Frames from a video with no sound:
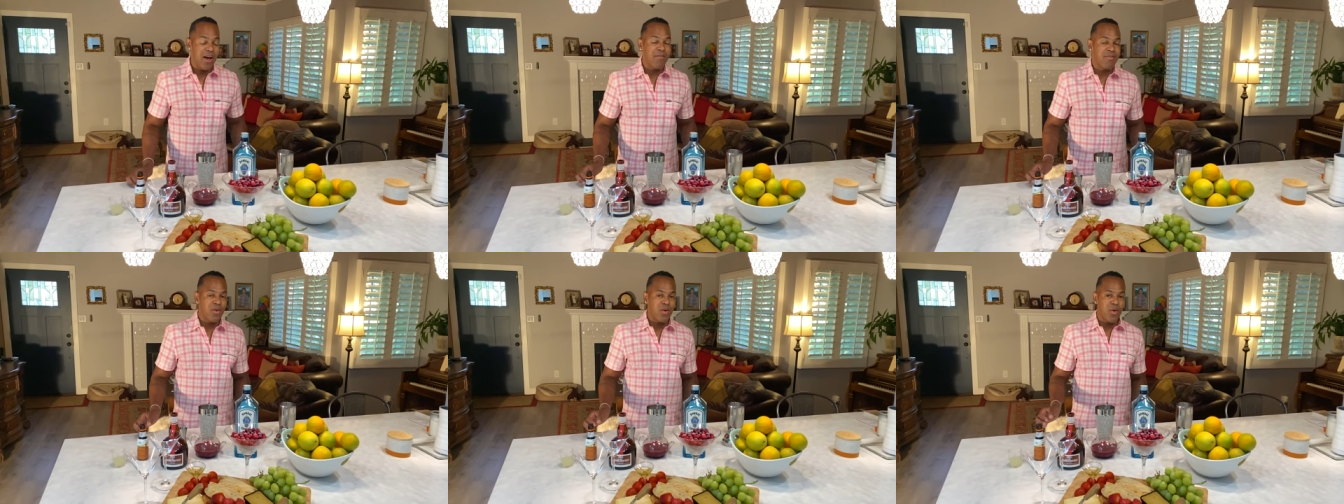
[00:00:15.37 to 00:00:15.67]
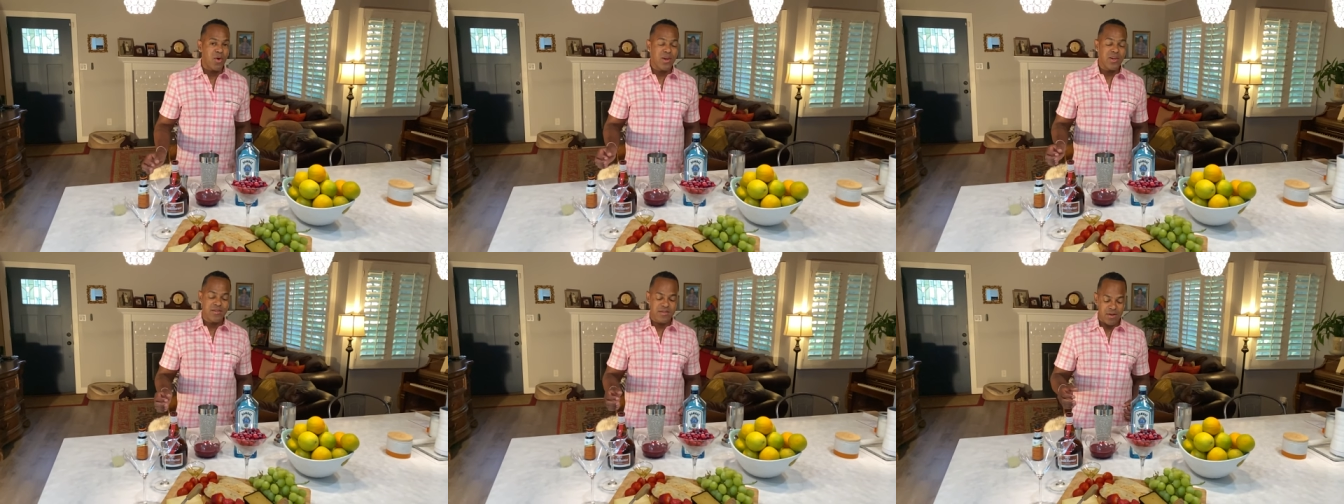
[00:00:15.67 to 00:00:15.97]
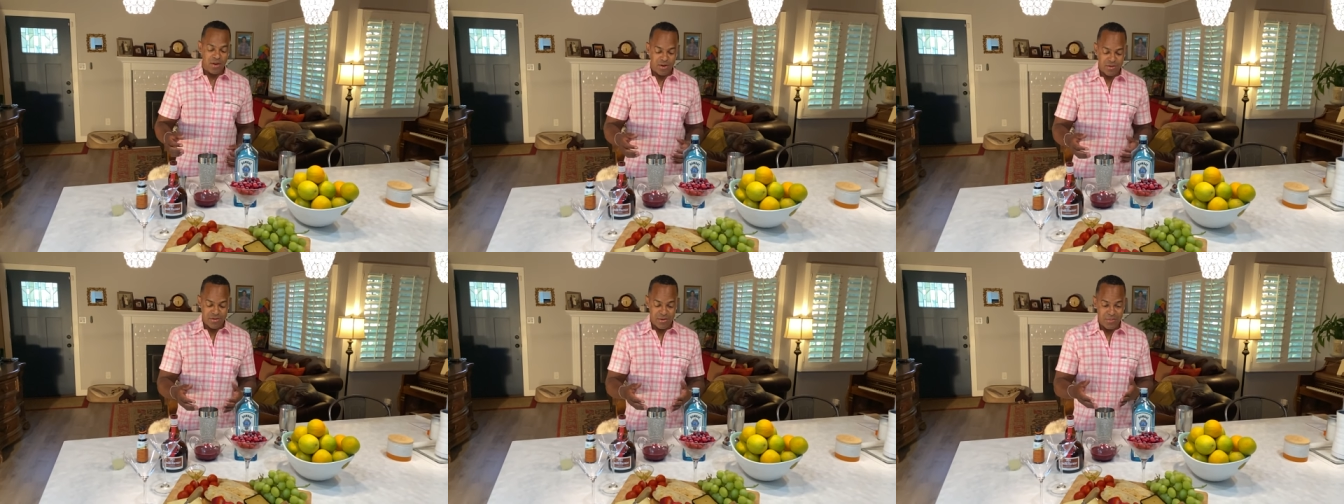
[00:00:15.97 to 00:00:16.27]
of course,
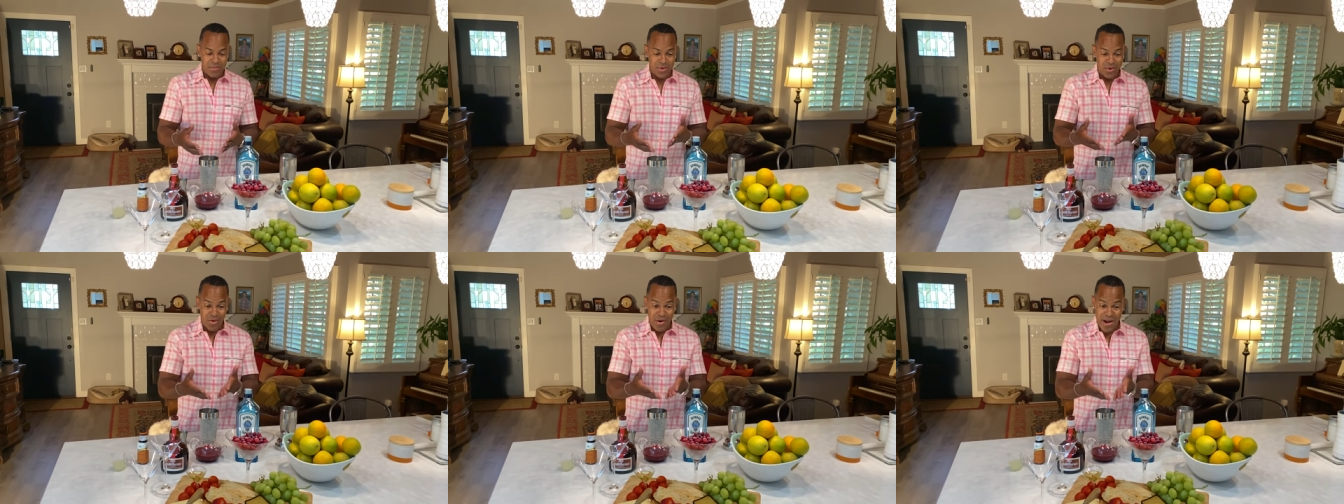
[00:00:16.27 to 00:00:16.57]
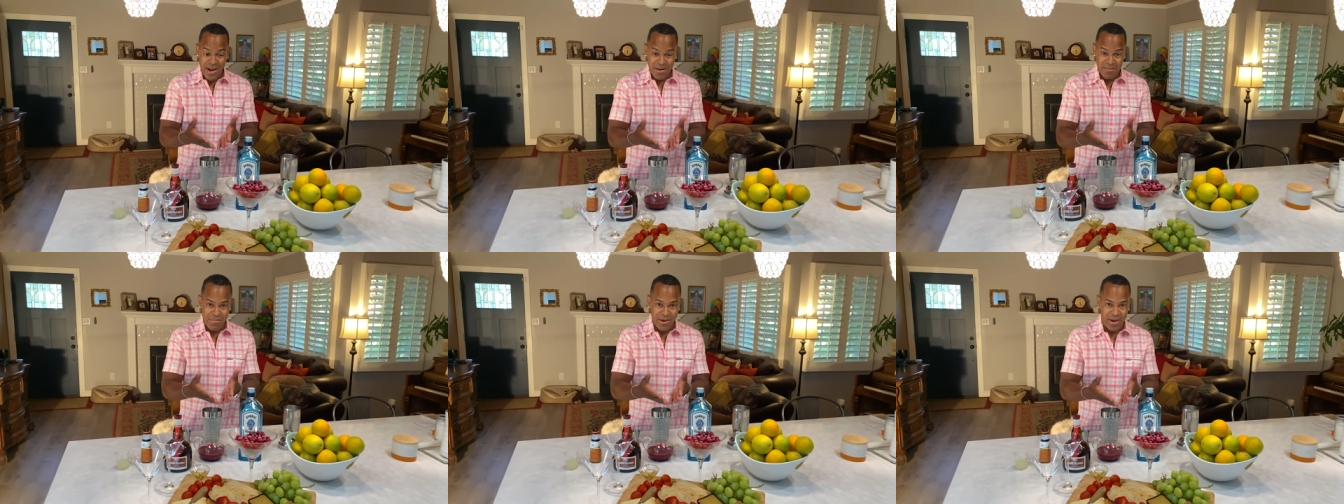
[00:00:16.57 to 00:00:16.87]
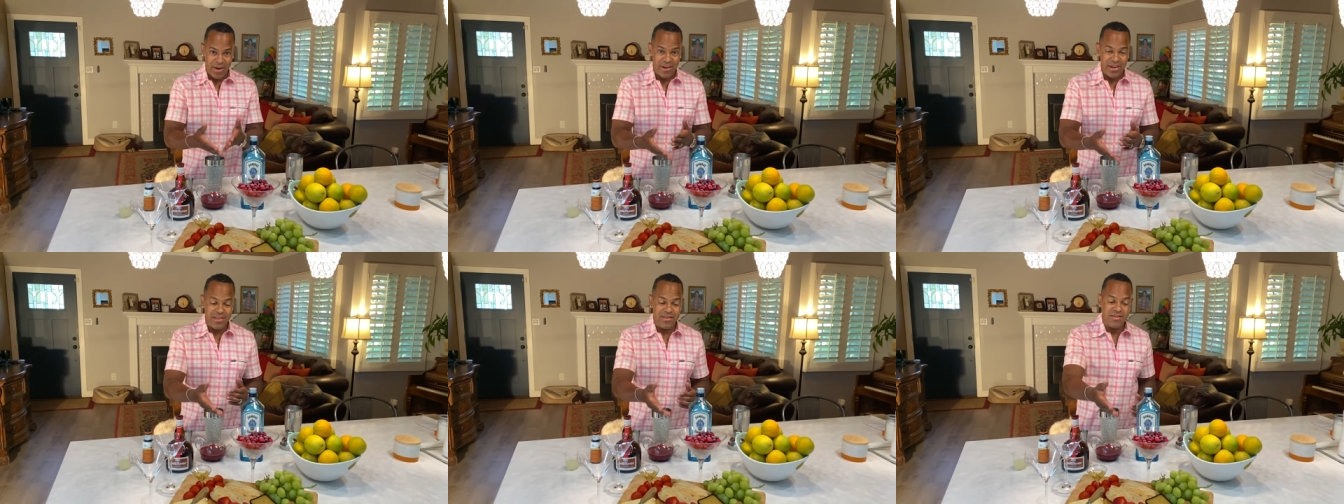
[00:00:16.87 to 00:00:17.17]
are some
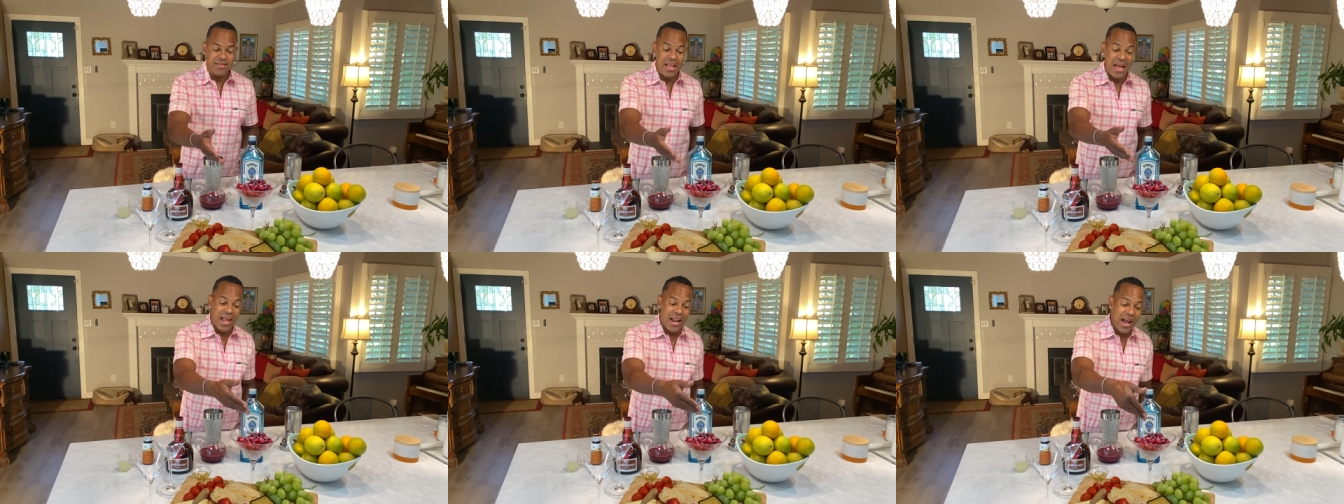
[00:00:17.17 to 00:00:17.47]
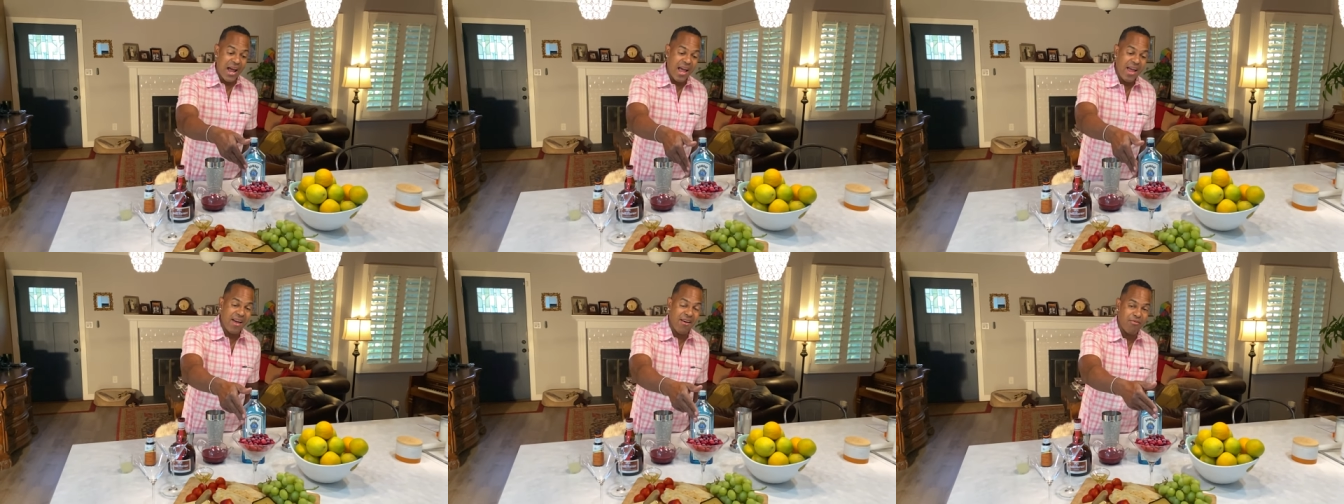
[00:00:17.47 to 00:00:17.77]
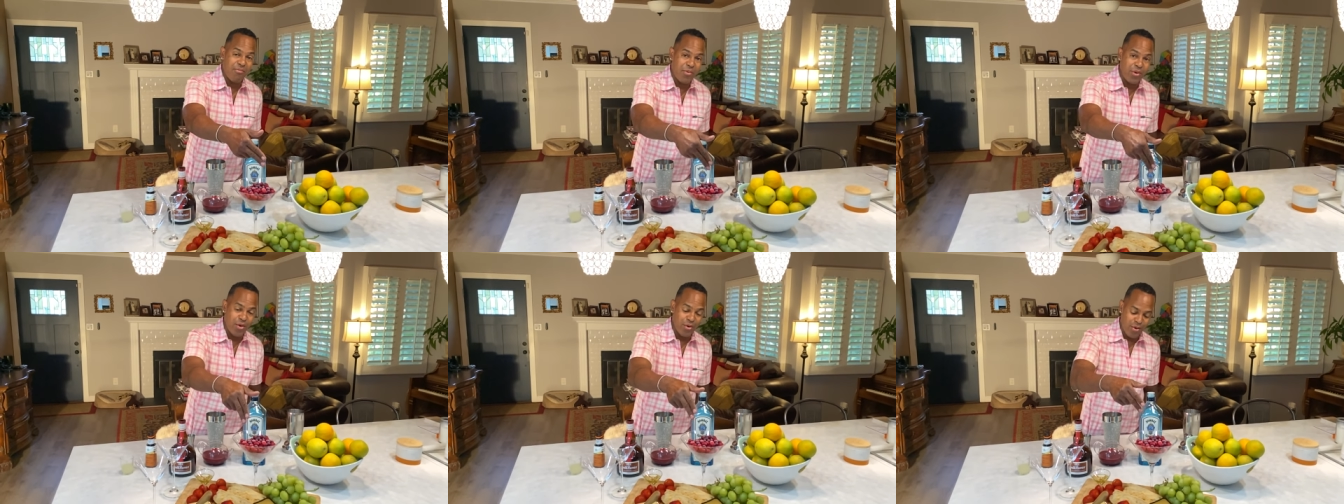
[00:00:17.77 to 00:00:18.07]
cranberries that I
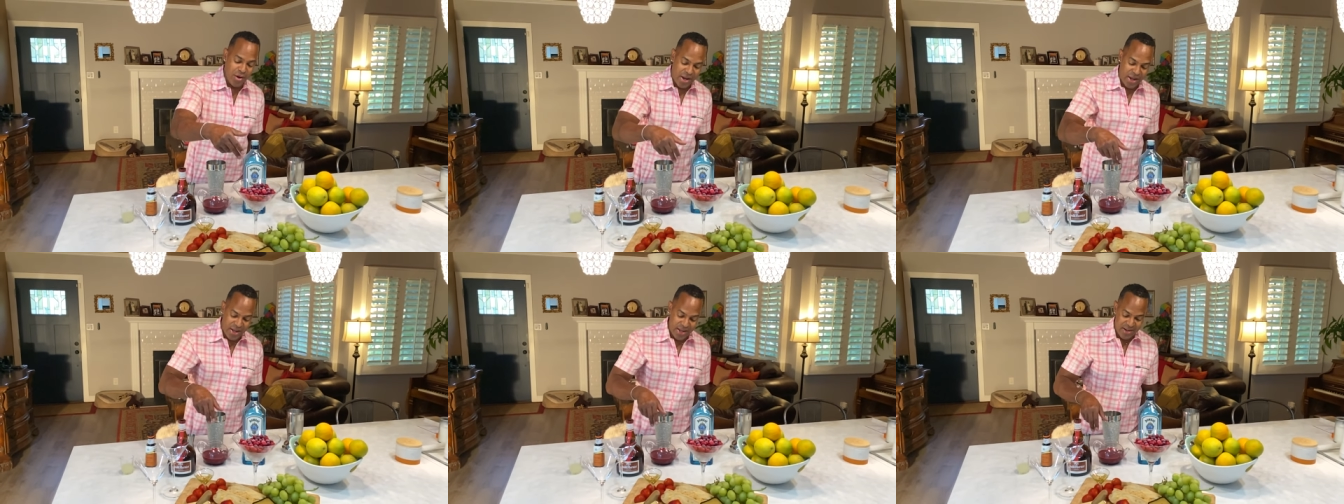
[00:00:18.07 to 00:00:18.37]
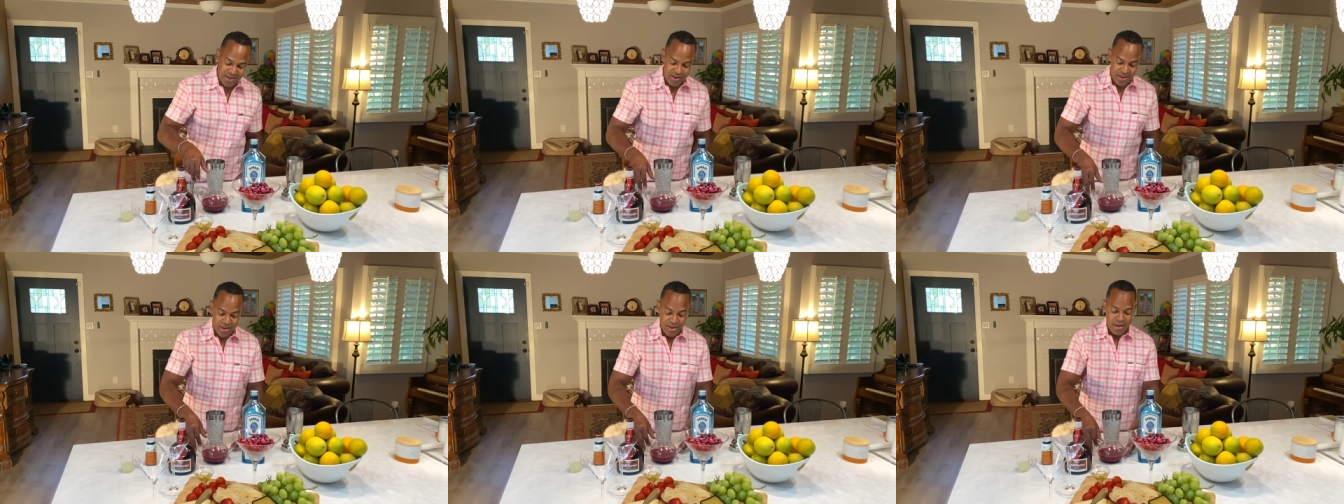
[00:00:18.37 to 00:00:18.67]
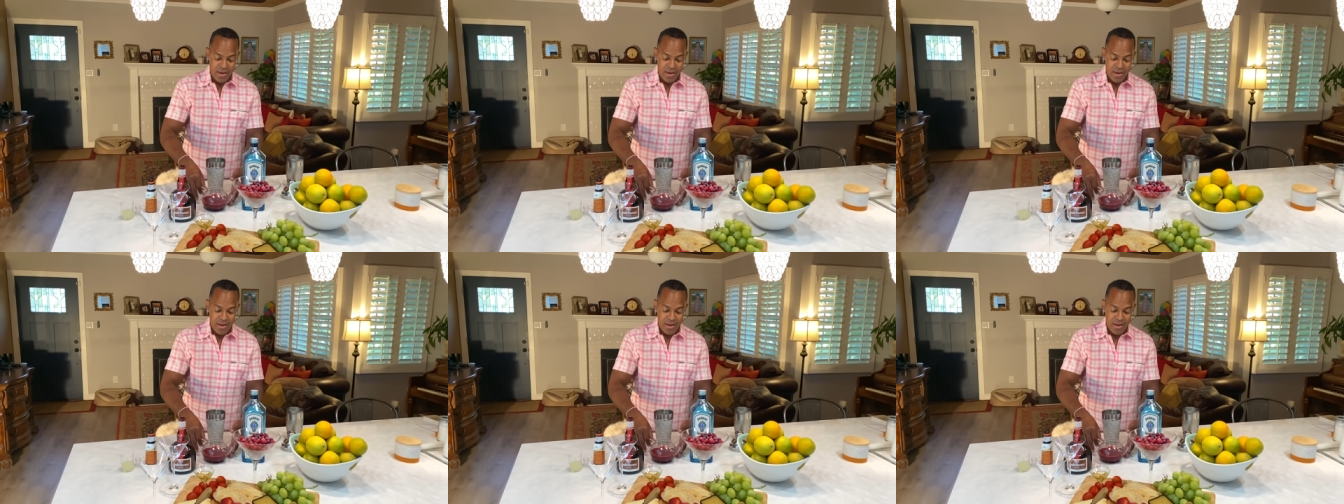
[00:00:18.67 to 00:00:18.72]
have pureed.